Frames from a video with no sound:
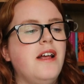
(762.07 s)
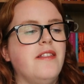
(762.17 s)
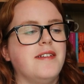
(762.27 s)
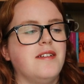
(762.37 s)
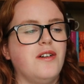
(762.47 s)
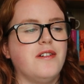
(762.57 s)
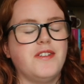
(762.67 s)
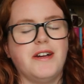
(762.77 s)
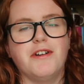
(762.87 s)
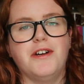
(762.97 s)
There's a lot of
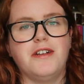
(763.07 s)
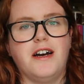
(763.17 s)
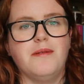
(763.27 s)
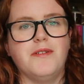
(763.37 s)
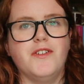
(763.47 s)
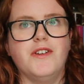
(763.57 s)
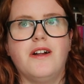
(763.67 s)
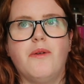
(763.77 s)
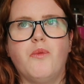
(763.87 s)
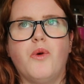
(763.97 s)
stereotypes and
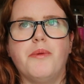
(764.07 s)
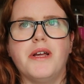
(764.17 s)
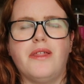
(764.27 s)
what we